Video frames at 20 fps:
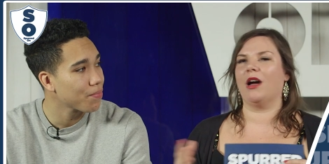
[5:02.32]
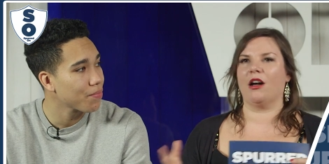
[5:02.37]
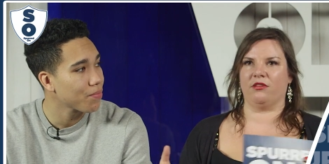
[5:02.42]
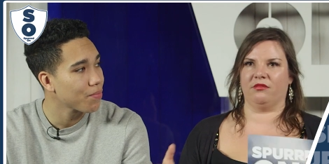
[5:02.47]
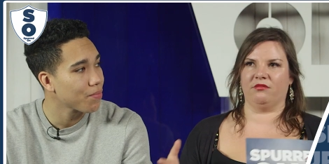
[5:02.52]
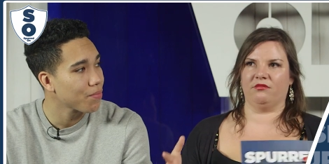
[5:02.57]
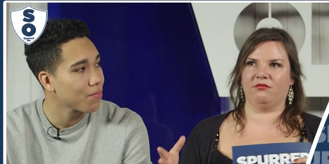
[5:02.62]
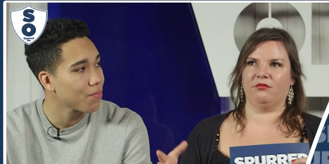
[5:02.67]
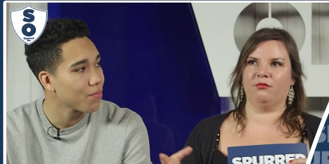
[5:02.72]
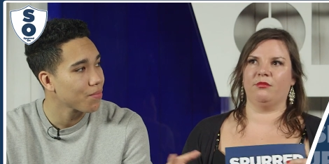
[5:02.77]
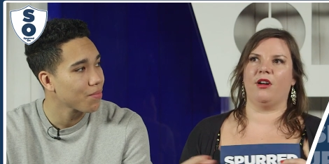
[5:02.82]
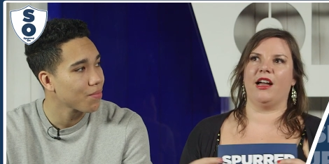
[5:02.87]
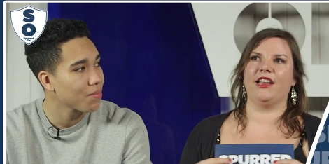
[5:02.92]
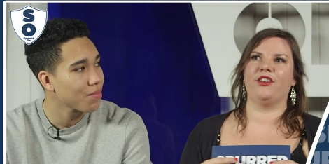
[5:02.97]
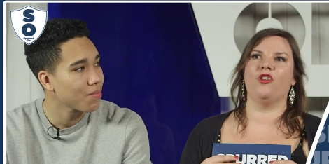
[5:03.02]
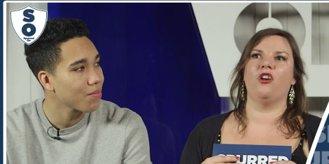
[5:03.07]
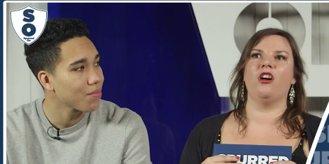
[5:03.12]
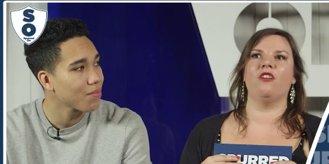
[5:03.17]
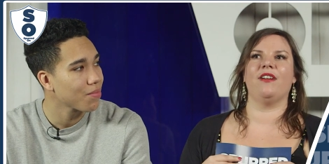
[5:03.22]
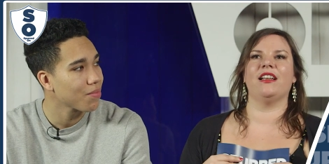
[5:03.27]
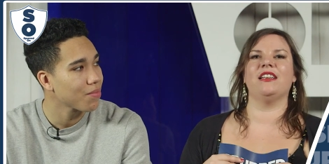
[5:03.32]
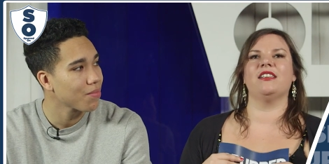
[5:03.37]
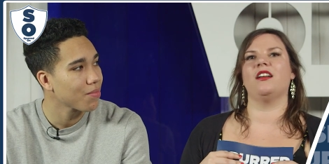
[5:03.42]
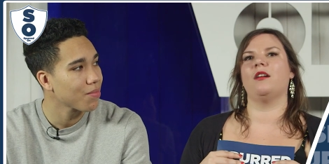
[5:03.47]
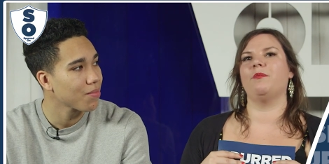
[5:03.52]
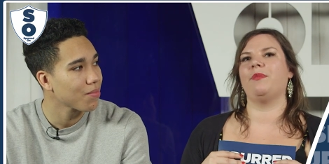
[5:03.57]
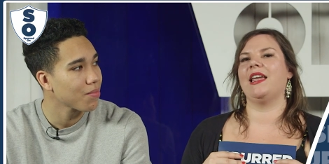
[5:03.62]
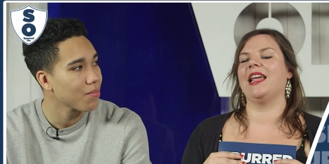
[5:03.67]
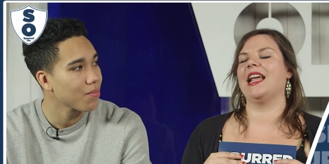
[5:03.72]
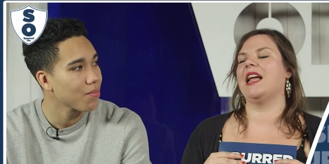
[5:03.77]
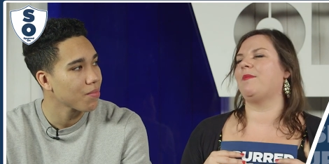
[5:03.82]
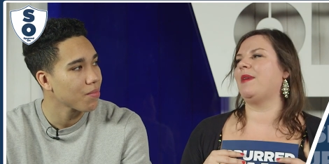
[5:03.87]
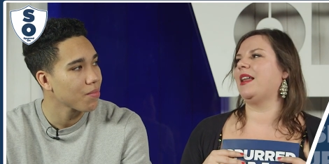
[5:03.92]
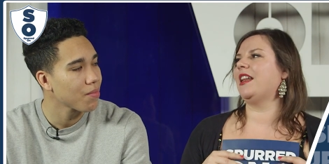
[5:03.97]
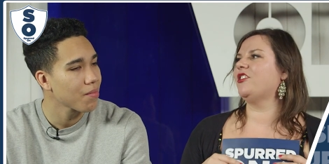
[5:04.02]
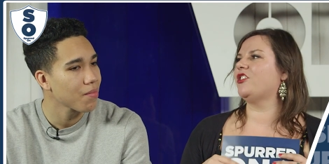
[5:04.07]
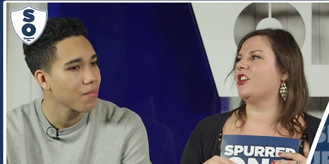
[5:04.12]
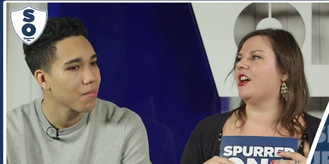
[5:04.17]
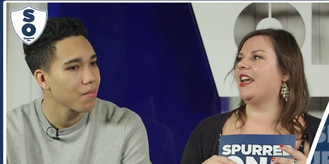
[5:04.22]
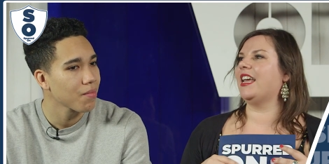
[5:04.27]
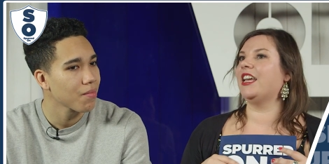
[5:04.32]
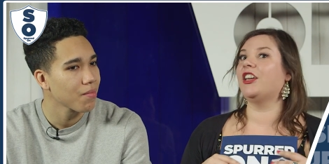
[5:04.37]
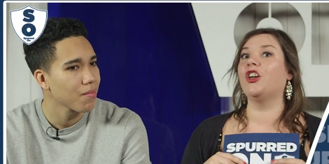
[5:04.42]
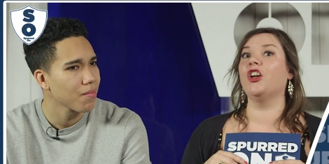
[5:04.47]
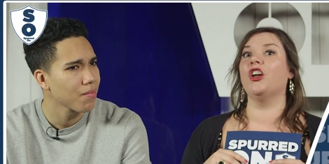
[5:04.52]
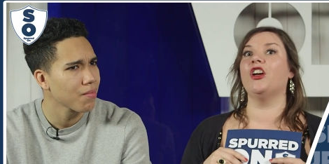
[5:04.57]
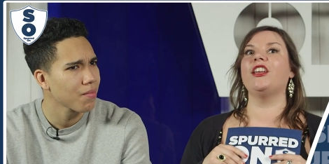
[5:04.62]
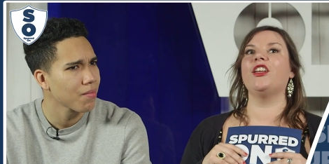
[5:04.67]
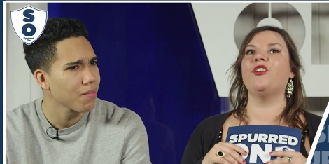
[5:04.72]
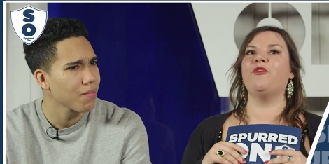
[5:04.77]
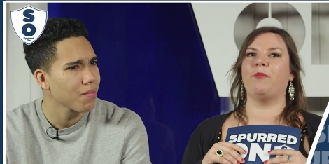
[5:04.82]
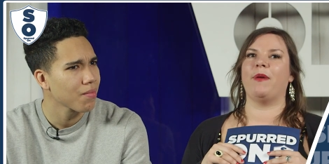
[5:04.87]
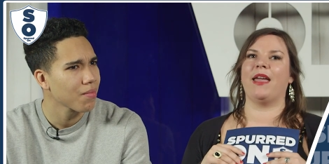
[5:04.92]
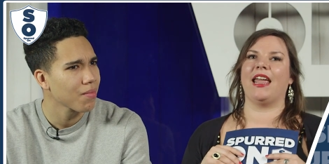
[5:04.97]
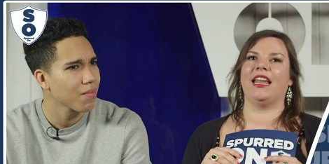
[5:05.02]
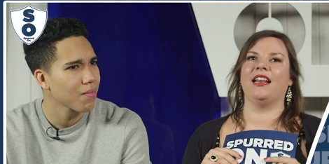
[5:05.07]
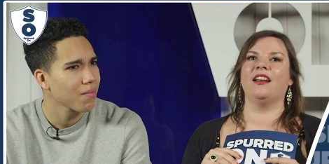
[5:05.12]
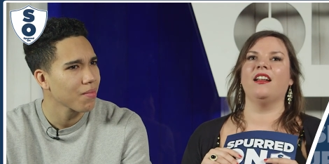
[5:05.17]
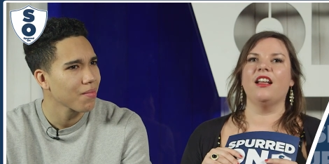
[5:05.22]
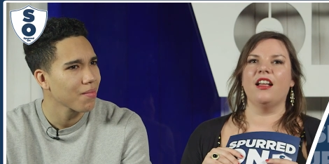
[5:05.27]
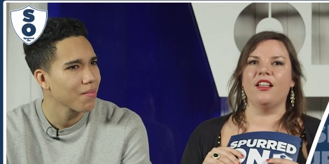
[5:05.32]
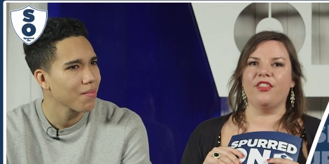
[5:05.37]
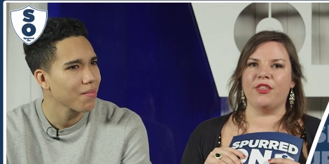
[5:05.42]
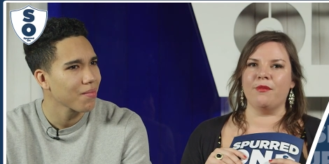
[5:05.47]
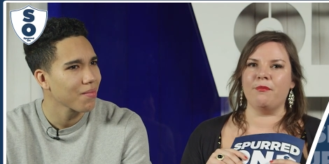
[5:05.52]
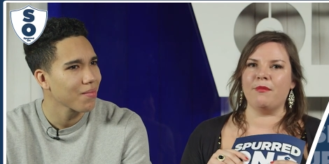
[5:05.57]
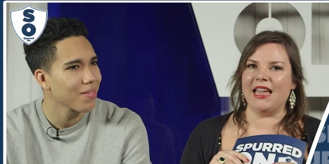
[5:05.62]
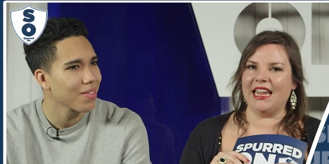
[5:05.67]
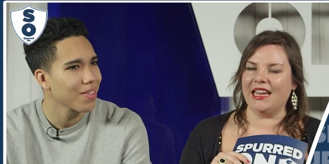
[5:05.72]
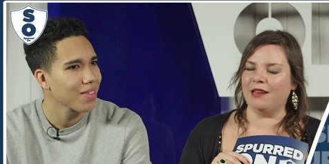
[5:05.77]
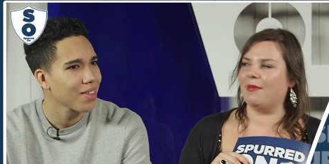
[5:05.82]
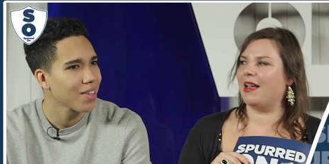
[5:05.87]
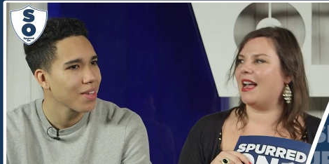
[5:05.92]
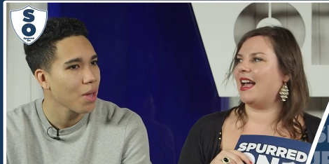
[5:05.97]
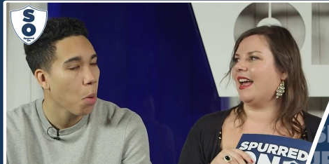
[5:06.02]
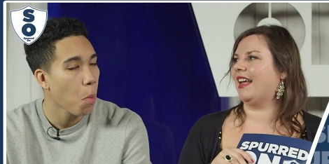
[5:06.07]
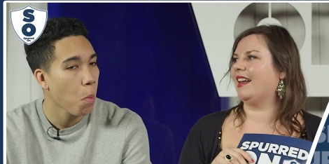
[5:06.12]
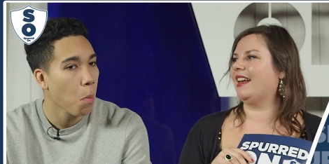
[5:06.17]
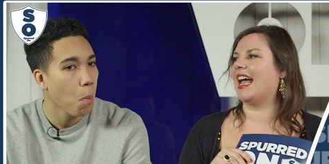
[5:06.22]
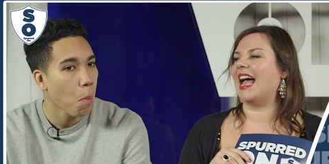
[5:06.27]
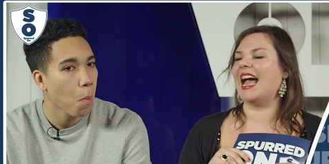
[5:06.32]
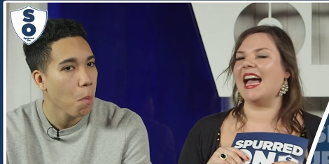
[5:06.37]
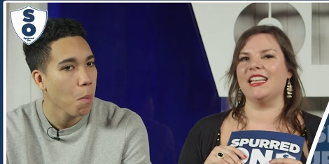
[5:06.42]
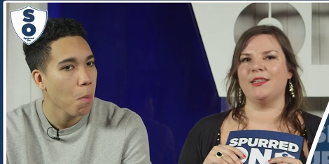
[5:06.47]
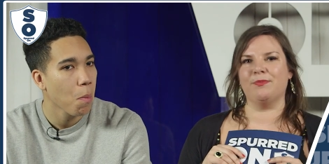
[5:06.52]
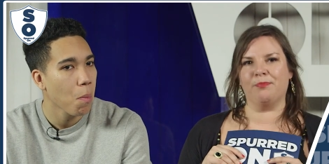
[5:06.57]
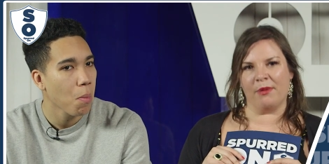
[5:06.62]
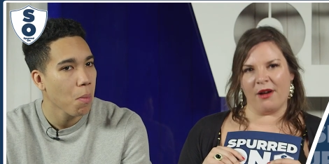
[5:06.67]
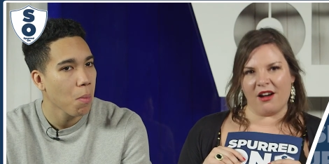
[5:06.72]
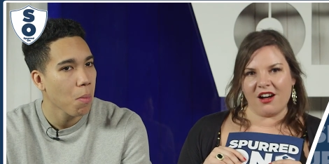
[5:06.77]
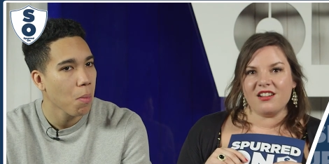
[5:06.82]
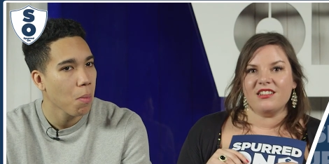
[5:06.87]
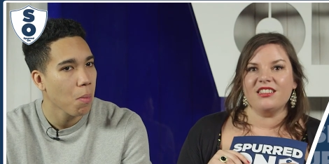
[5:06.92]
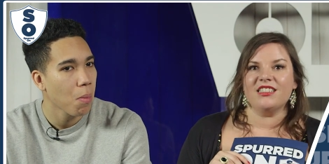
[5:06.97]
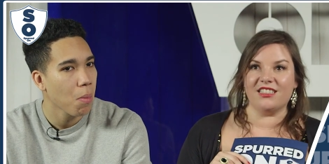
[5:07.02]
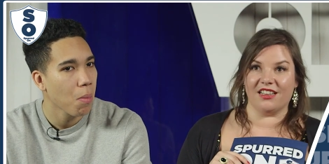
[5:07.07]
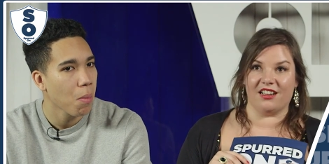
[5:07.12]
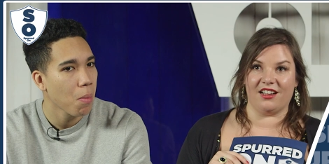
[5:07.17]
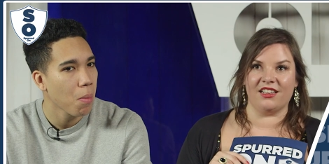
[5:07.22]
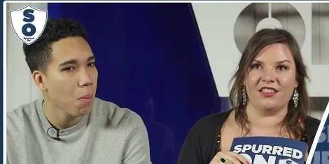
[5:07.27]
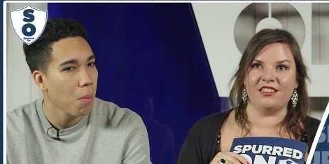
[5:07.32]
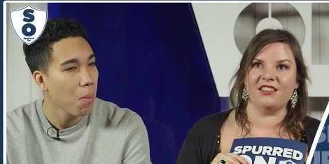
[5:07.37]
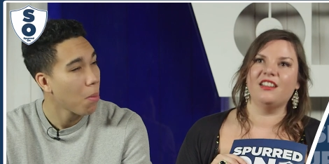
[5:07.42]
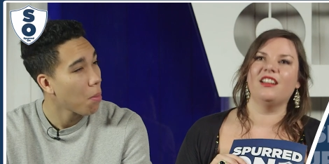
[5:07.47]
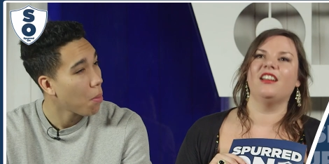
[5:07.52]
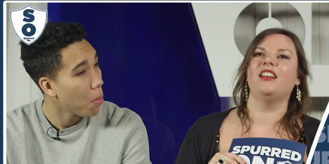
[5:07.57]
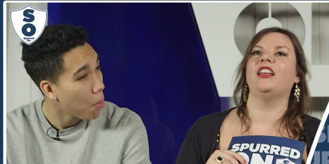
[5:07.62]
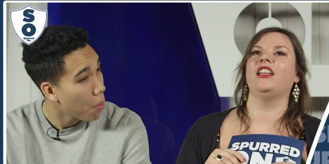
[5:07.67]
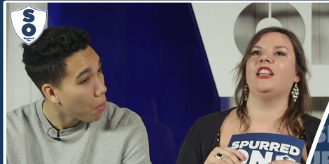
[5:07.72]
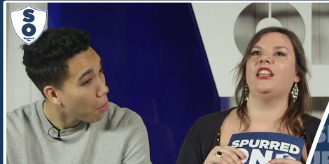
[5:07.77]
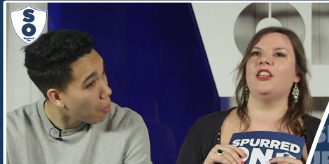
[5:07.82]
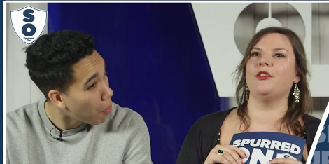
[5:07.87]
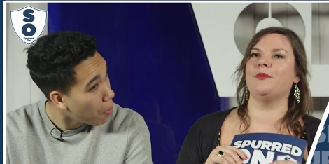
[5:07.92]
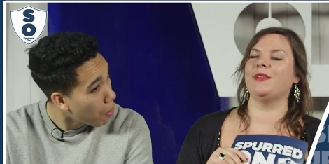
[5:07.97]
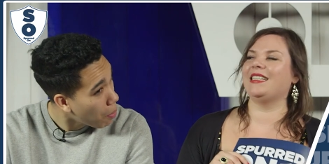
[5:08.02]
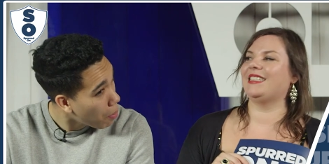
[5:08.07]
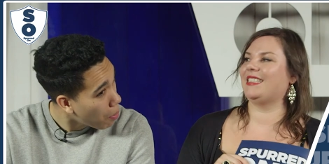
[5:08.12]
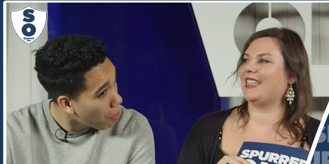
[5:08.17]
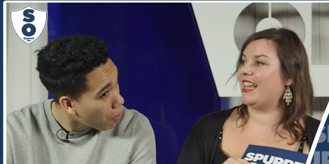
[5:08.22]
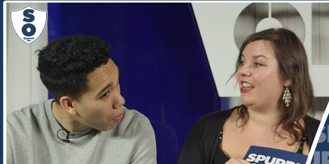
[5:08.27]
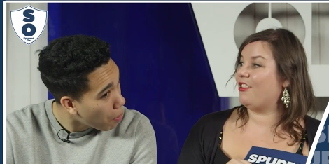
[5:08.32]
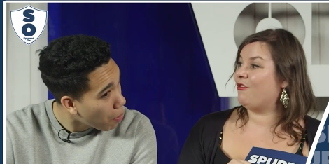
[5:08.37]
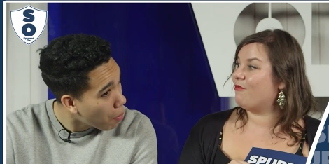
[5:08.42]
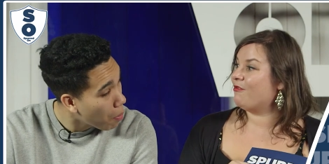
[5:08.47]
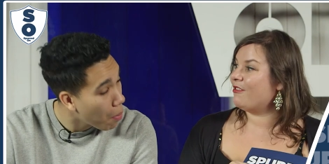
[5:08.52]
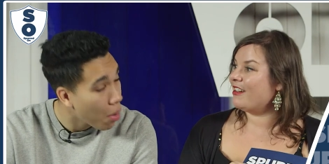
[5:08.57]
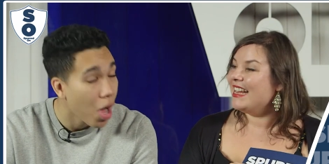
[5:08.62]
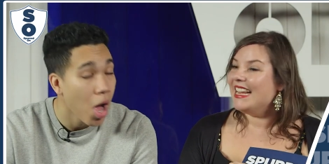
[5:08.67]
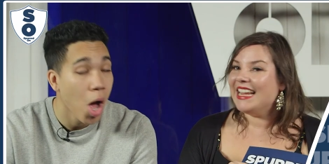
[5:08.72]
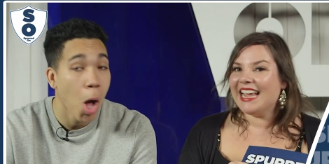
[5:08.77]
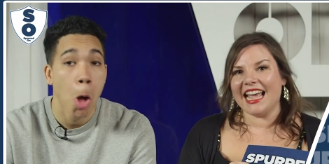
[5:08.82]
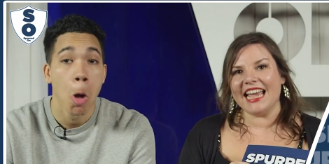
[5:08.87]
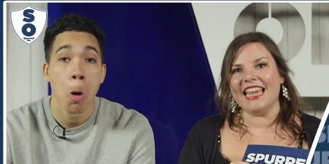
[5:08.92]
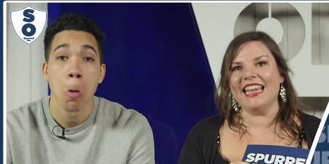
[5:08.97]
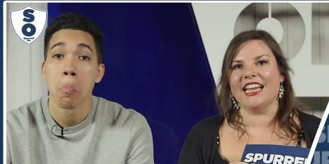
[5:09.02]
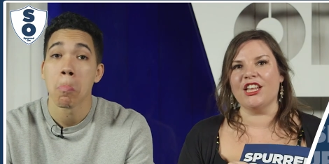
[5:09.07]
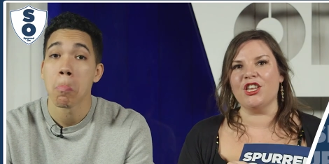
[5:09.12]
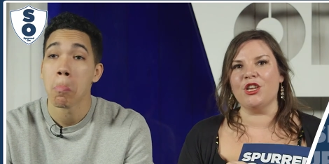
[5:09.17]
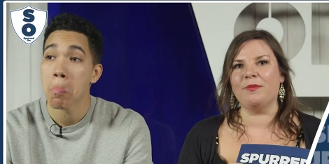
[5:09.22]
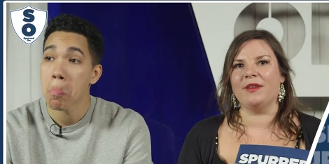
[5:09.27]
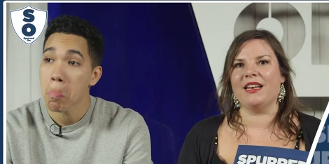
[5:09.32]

Speaker 1: well, might not have ended up being our manager. It could have been the main man at Barca Luis Enrique. Can you